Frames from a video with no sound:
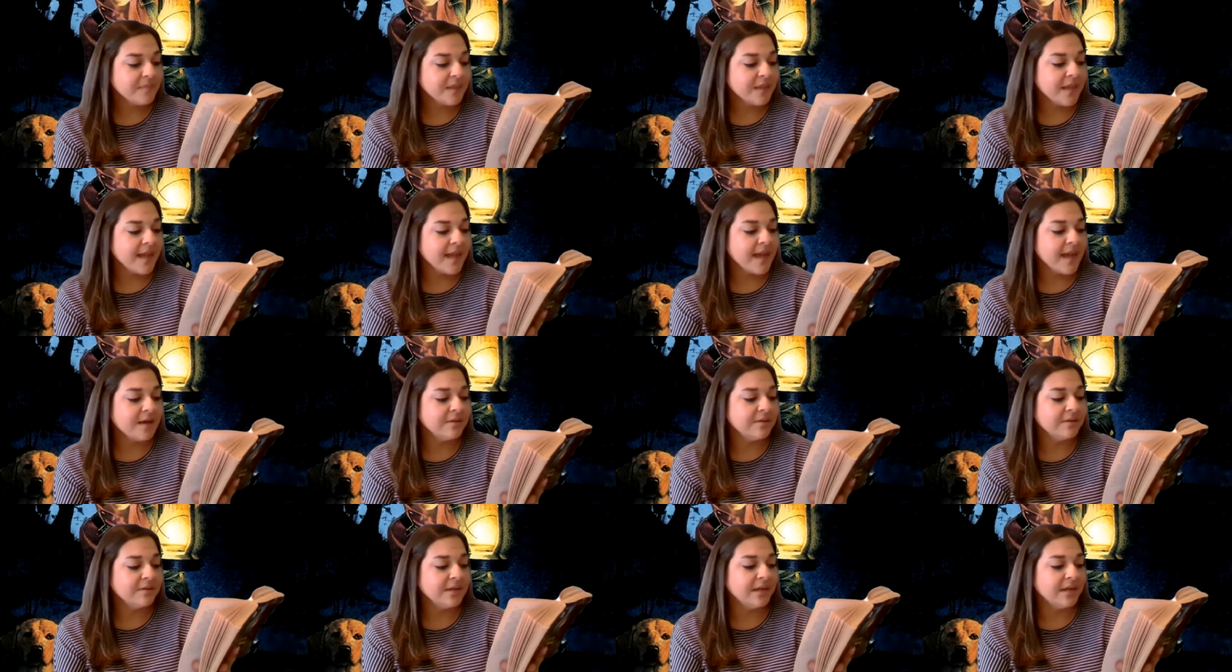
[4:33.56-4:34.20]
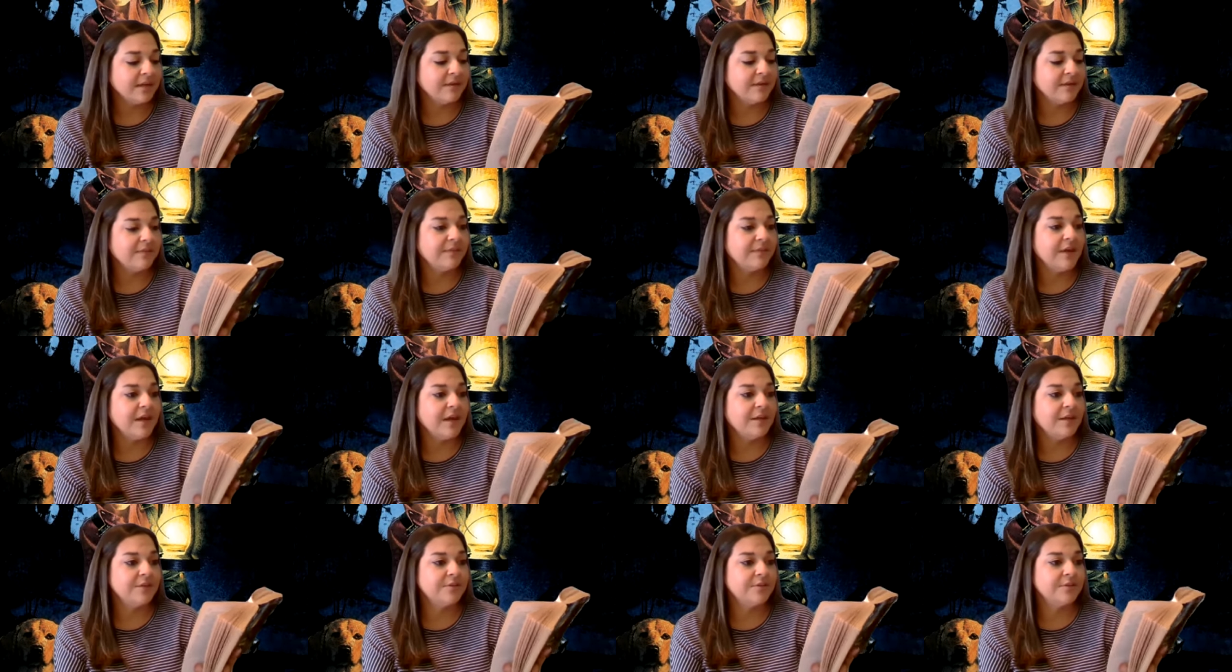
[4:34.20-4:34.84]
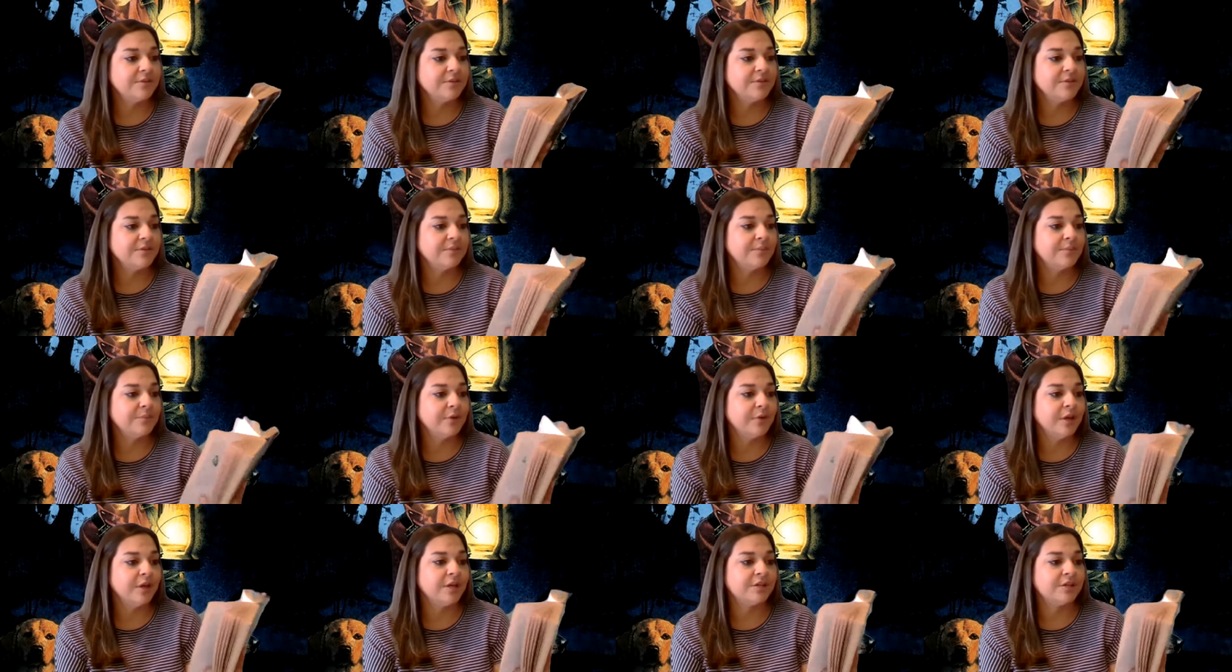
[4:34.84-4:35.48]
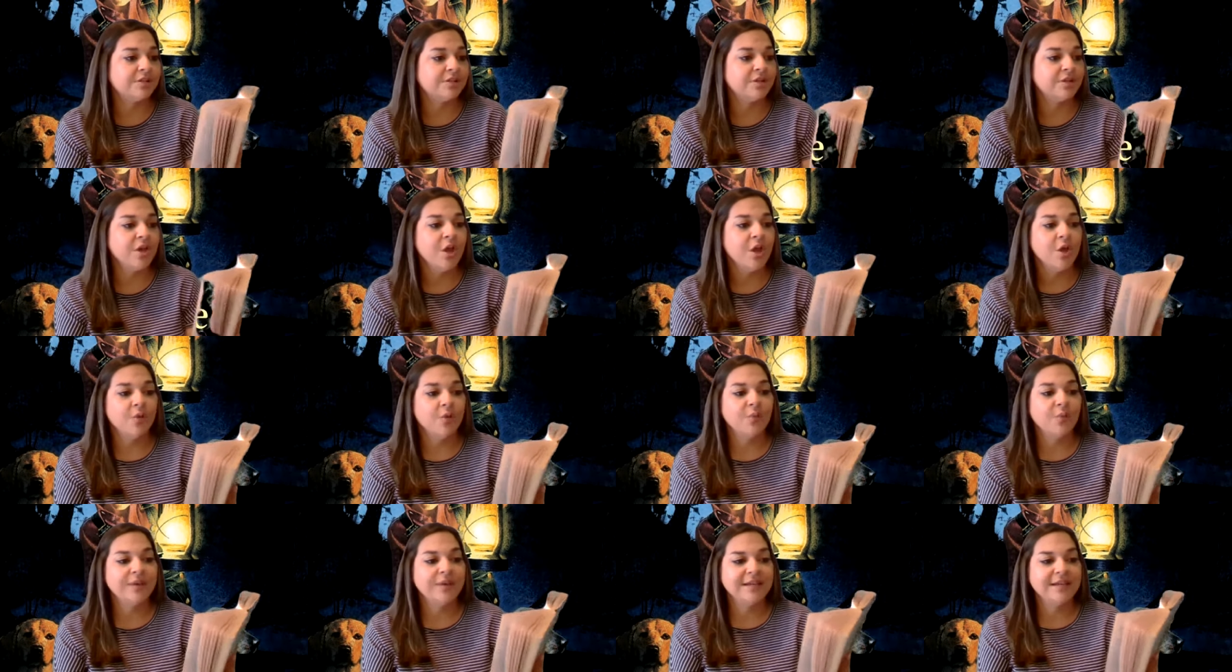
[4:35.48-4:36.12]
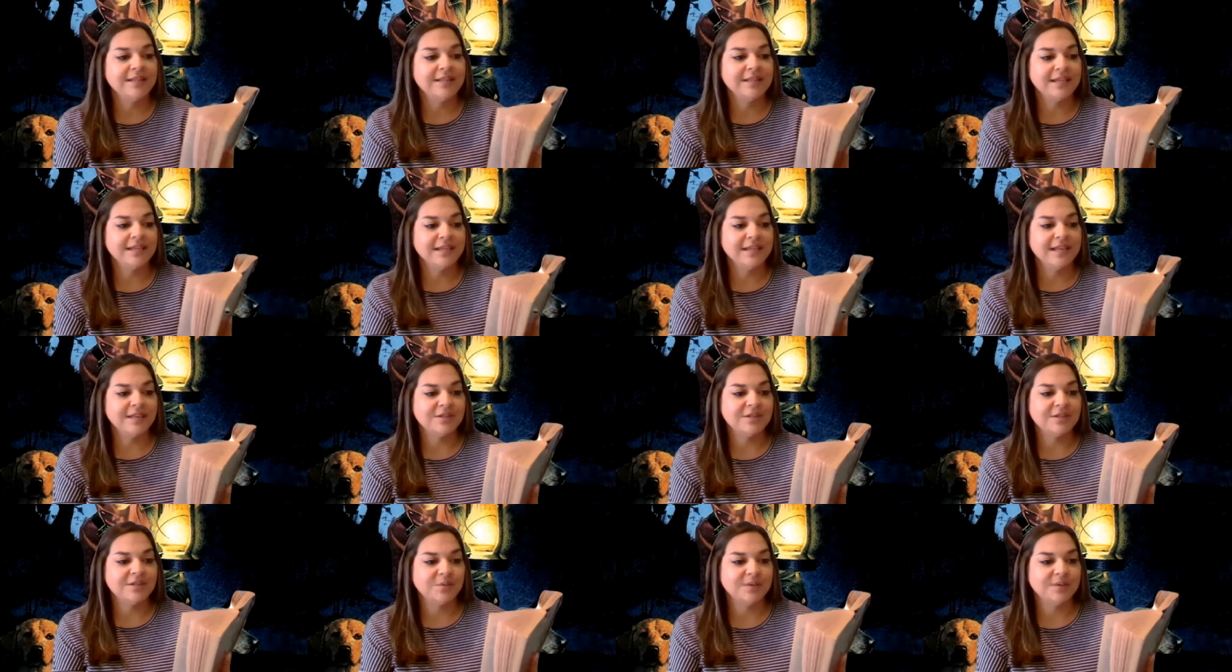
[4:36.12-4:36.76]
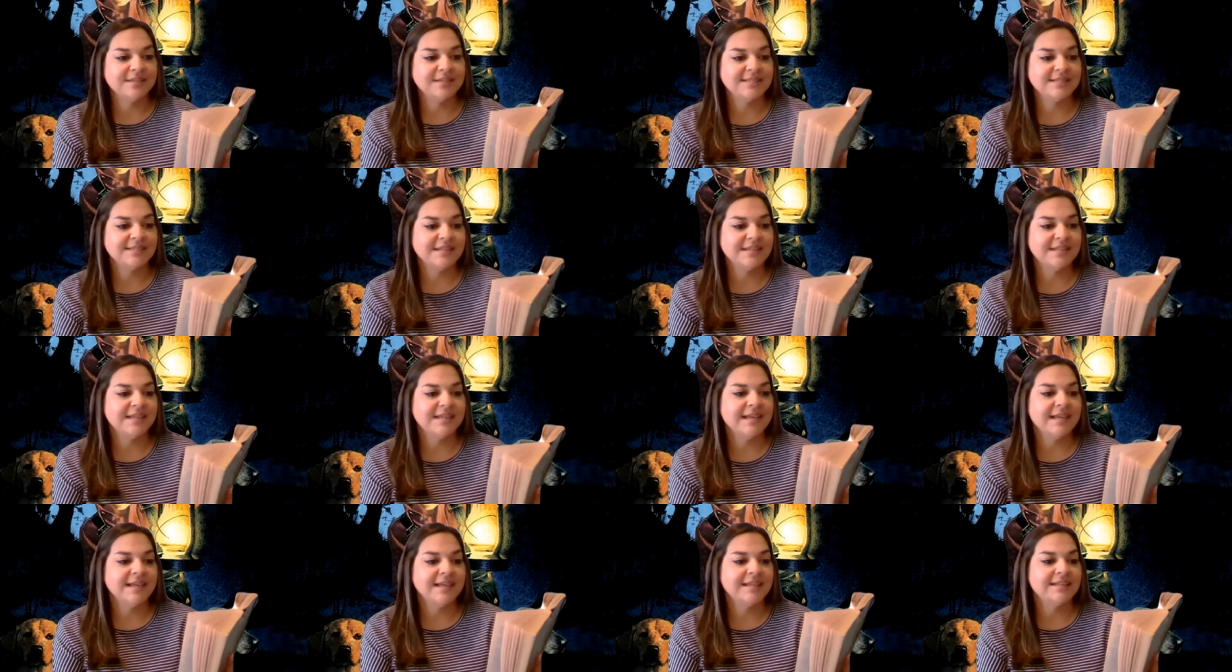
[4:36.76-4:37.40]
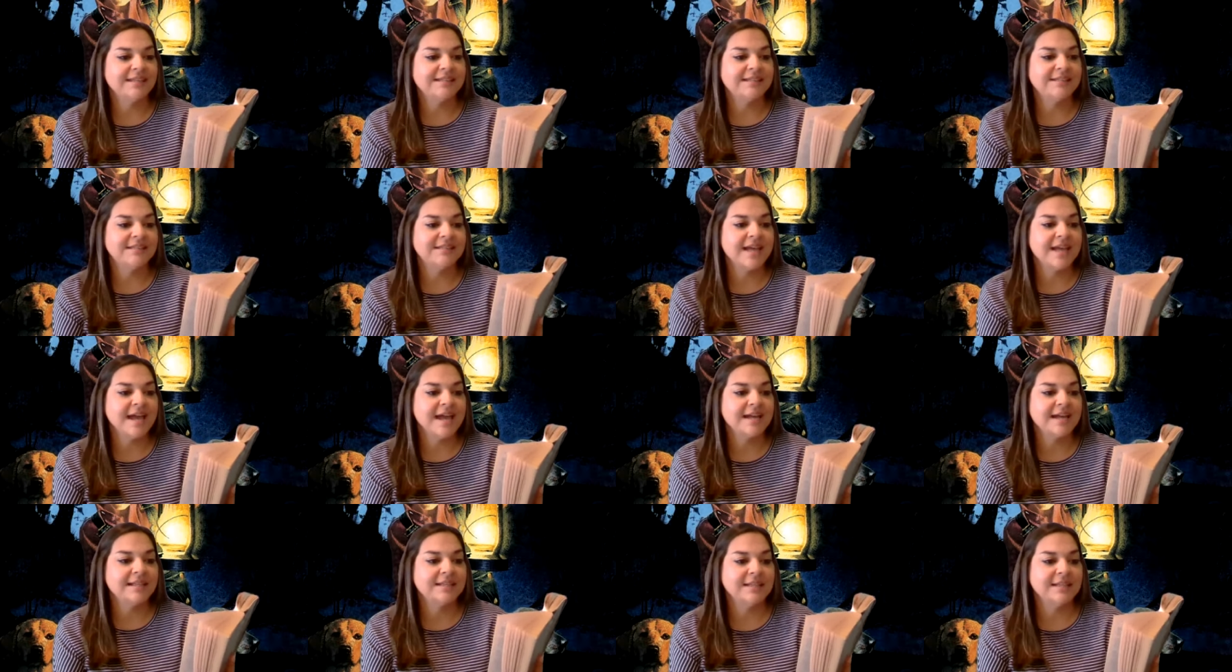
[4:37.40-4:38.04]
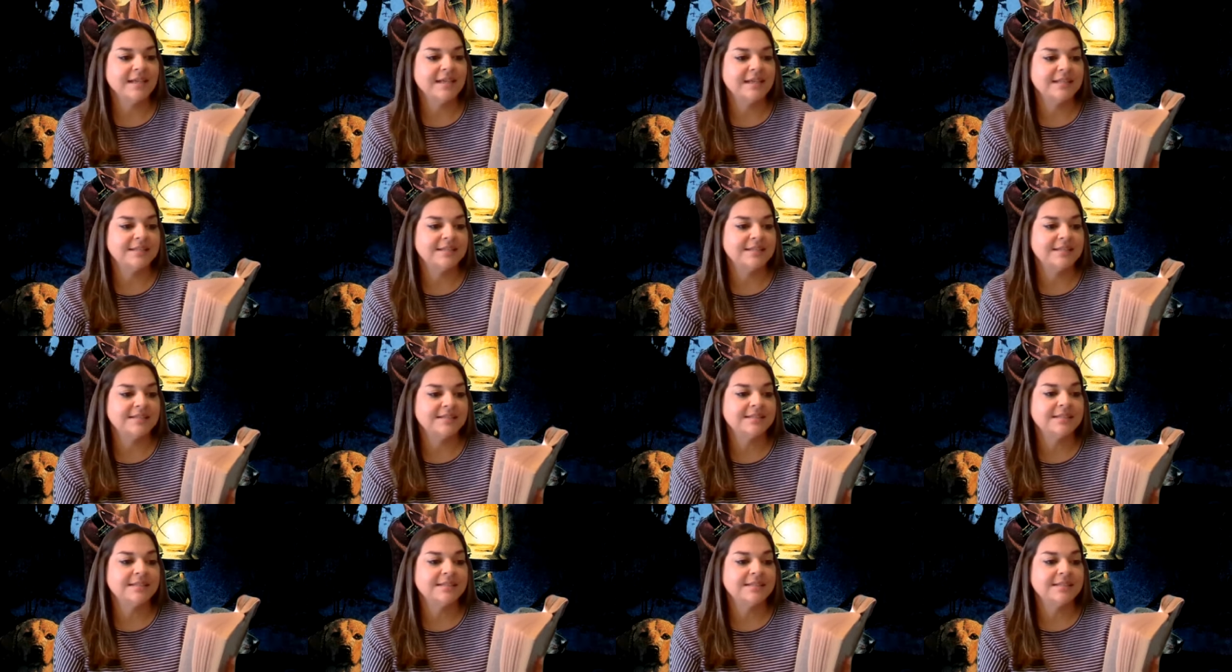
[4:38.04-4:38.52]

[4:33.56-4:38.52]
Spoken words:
out of underbrush, wiggling and twisting and tackling and